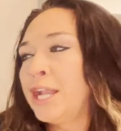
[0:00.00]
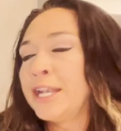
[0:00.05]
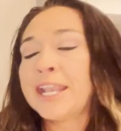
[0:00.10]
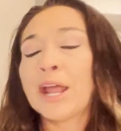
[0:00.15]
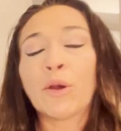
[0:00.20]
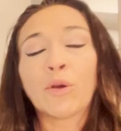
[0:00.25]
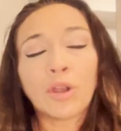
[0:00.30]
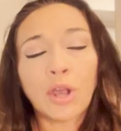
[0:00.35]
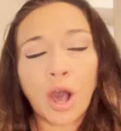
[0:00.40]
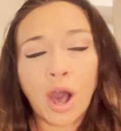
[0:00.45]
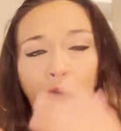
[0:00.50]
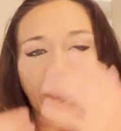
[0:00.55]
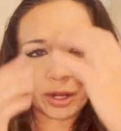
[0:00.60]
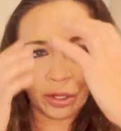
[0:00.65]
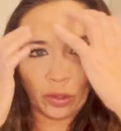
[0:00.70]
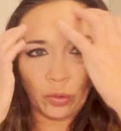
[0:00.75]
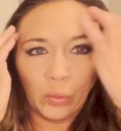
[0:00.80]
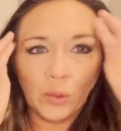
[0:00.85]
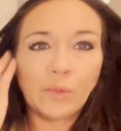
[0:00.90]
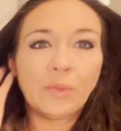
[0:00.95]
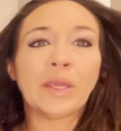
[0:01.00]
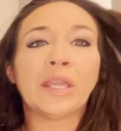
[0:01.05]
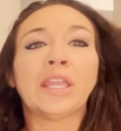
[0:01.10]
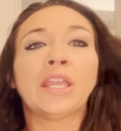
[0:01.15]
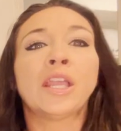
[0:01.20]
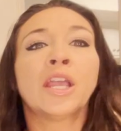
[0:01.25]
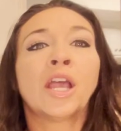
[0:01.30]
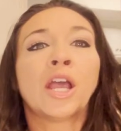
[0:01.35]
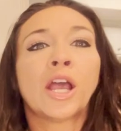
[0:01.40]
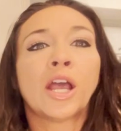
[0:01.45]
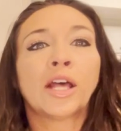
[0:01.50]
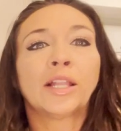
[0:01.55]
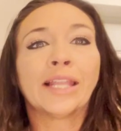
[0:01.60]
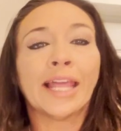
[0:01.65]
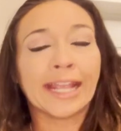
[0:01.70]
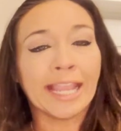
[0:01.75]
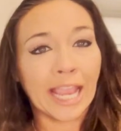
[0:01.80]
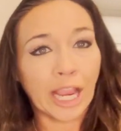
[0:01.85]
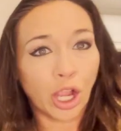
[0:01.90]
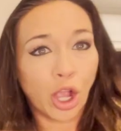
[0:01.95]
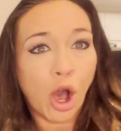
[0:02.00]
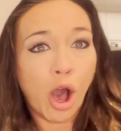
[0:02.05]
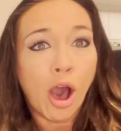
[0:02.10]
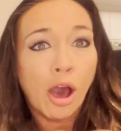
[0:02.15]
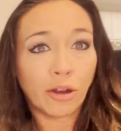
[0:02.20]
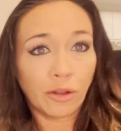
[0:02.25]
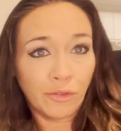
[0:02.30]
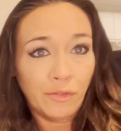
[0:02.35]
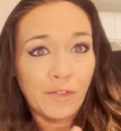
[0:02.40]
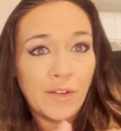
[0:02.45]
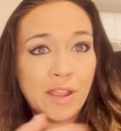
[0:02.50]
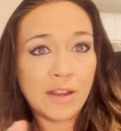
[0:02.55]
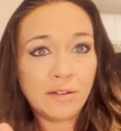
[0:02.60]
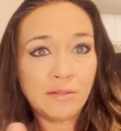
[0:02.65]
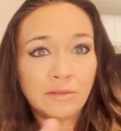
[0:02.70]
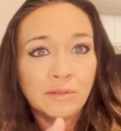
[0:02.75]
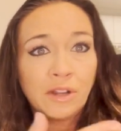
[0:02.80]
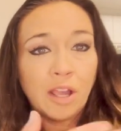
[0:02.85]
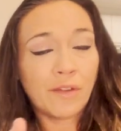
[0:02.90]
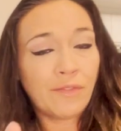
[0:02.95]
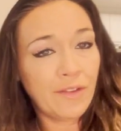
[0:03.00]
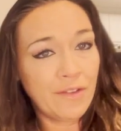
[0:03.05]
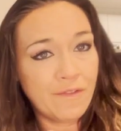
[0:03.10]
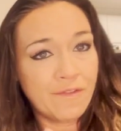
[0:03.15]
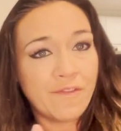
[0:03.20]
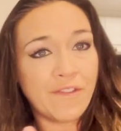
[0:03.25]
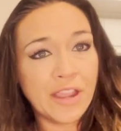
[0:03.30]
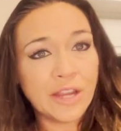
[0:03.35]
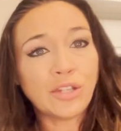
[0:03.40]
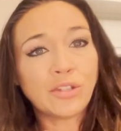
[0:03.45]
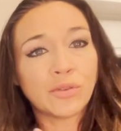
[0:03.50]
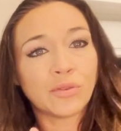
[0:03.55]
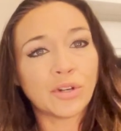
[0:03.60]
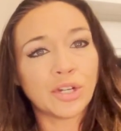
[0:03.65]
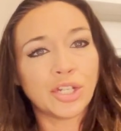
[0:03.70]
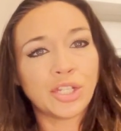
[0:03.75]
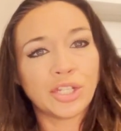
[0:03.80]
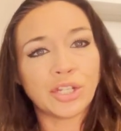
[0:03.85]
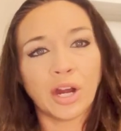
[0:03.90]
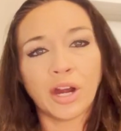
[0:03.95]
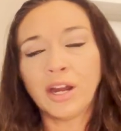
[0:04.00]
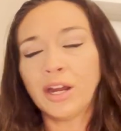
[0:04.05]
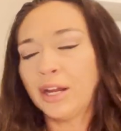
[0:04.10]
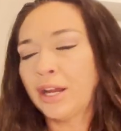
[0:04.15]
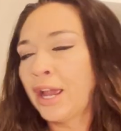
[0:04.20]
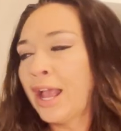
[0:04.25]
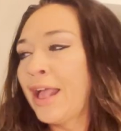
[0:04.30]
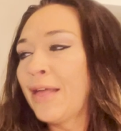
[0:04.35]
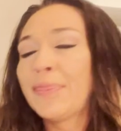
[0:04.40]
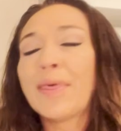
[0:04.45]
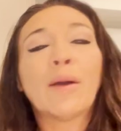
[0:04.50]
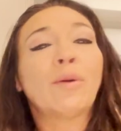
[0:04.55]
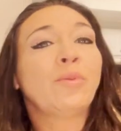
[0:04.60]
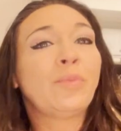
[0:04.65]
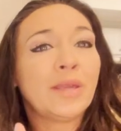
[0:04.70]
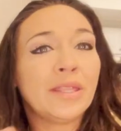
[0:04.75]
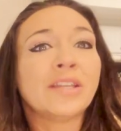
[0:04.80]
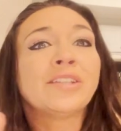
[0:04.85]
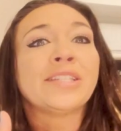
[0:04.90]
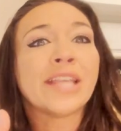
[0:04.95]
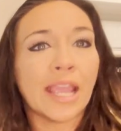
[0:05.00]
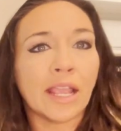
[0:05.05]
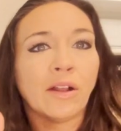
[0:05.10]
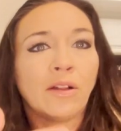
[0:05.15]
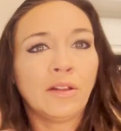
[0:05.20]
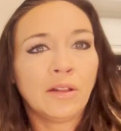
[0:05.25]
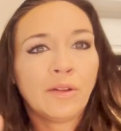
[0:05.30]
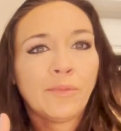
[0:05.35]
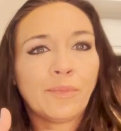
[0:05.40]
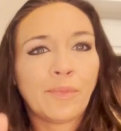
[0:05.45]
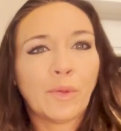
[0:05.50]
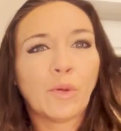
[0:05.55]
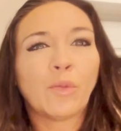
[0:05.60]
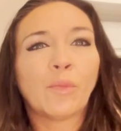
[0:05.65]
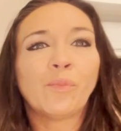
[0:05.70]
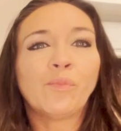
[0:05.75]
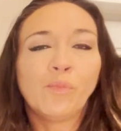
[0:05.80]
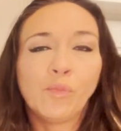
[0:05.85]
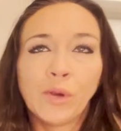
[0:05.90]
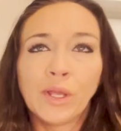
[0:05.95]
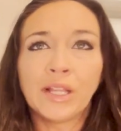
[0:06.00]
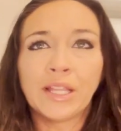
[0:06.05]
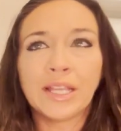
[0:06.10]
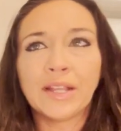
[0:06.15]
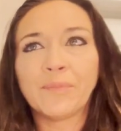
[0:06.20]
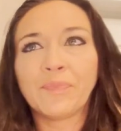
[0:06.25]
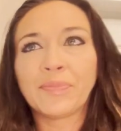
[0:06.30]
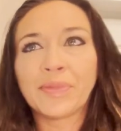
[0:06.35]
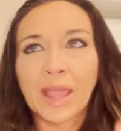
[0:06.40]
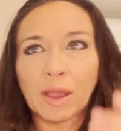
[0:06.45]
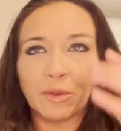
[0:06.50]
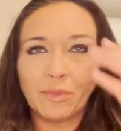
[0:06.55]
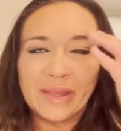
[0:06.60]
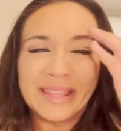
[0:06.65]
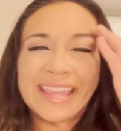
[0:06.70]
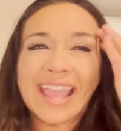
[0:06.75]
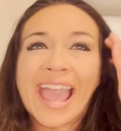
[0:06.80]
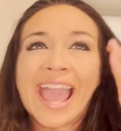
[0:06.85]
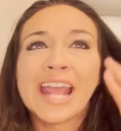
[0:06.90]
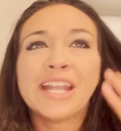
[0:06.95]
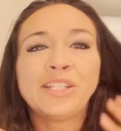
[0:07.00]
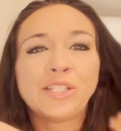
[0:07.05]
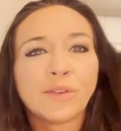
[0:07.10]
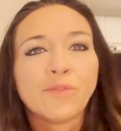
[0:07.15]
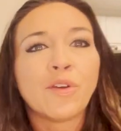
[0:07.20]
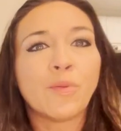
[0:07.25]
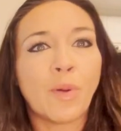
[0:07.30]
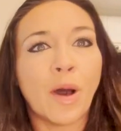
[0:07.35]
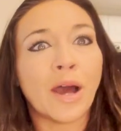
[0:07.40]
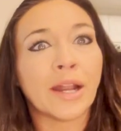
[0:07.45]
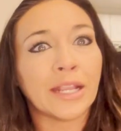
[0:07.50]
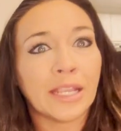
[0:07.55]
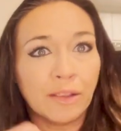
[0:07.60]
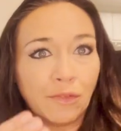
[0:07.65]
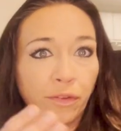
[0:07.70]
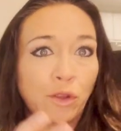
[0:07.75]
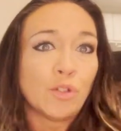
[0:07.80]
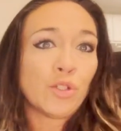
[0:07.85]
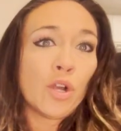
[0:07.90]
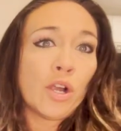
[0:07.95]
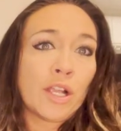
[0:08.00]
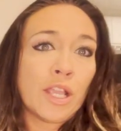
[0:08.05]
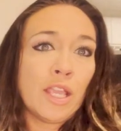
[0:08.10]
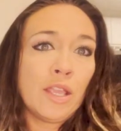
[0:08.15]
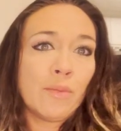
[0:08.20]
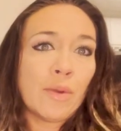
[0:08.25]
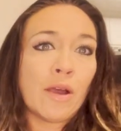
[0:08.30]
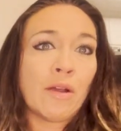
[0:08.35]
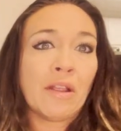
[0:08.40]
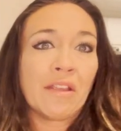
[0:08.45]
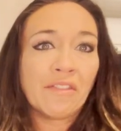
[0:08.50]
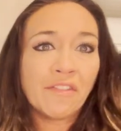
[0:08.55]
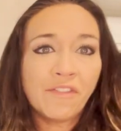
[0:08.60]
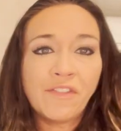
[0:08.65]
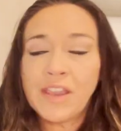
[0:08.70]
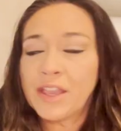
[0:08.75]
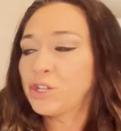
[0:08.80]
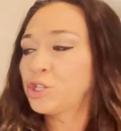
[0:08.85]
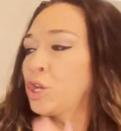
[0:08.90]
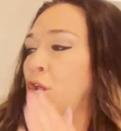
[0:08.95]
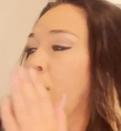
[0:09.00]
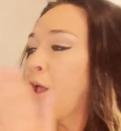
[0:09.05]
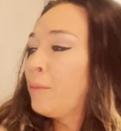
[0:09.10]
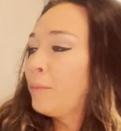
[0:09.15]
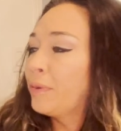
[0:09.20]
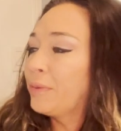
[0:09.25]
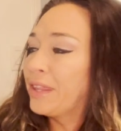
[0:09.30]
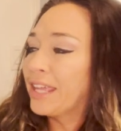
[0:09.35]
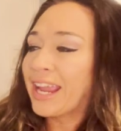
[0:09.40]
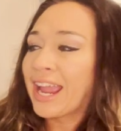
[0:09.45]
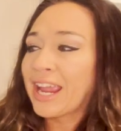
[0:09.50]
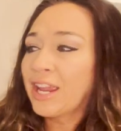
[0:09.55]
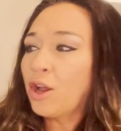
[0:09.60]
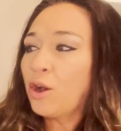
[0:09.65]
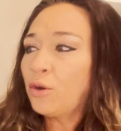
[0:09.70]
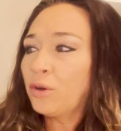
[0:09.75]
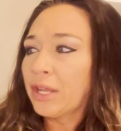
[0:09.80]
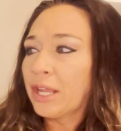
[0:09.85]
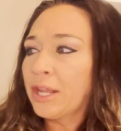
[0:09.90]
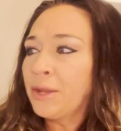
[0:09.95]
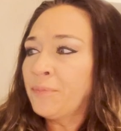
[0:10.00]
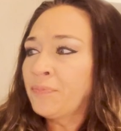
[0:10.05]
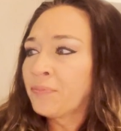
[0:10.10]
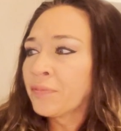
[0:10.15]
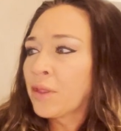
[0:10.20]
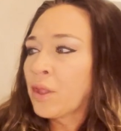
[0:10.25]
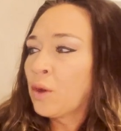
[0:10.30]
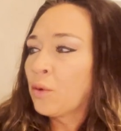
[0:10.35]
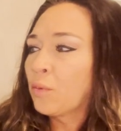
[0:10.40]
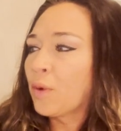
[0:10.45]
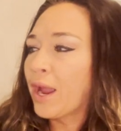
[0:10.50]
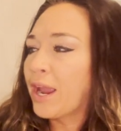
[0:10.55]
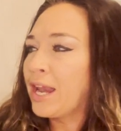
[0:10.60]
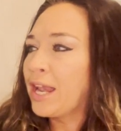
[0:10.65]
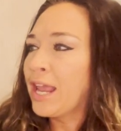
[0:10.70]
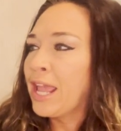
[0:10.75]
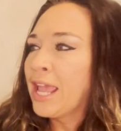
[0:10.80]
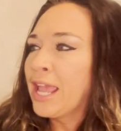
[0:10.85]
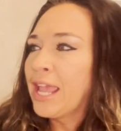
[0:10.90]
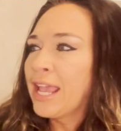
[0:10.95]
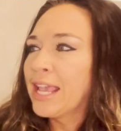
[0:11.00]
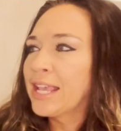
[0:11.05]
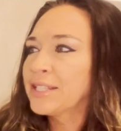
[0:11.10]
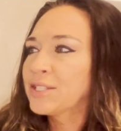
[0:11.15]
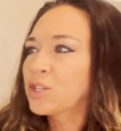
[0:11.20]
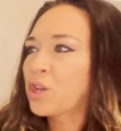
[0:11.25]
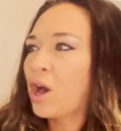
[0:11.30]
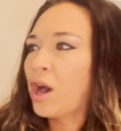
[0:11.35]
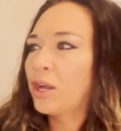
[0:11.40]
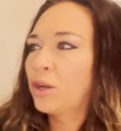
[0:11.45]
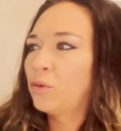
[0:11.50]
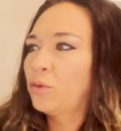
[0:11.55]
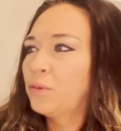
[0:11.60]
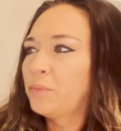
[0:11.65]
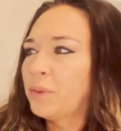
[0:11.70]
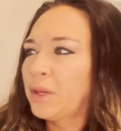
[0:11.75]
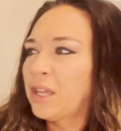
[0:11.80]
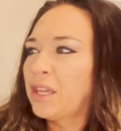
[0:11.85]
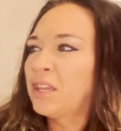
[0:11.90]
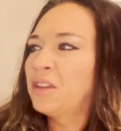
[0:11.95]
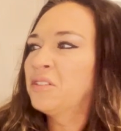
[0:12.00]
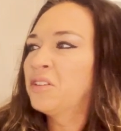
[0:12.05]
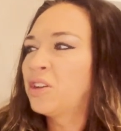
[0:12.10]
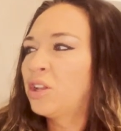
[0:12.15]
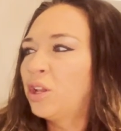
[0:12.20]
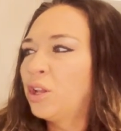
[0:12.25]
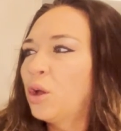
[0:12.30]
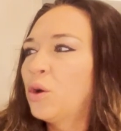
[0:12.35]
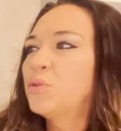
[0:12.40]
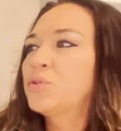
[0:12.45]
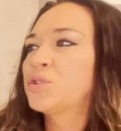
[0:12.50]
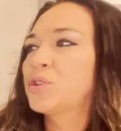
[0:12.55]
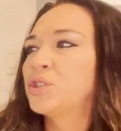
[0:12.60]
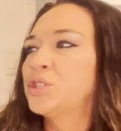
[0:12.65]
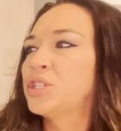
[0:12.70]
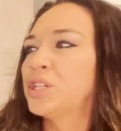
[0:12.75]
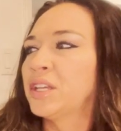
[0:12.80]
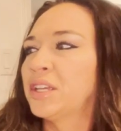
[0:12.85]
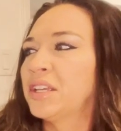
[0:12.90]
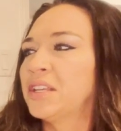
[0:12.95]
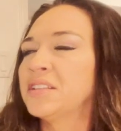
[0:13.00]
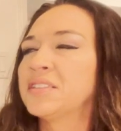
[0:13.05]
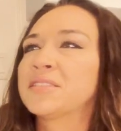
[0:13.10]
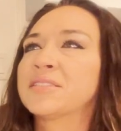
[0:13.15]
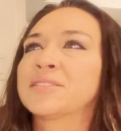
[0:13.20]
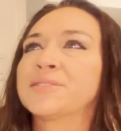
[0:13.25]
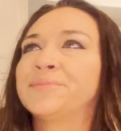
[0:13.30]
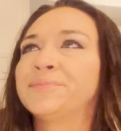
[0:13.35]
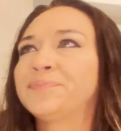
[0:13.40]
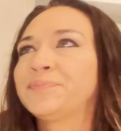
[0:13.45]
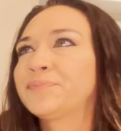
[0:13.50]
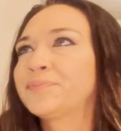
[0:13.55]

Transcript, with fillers: Now, caudal would be like a caudal fin of a fish or a shark. That would be the tail really that would be the end of the body if you're talking about a fish, but the coyote, right? His caudal would be closer to his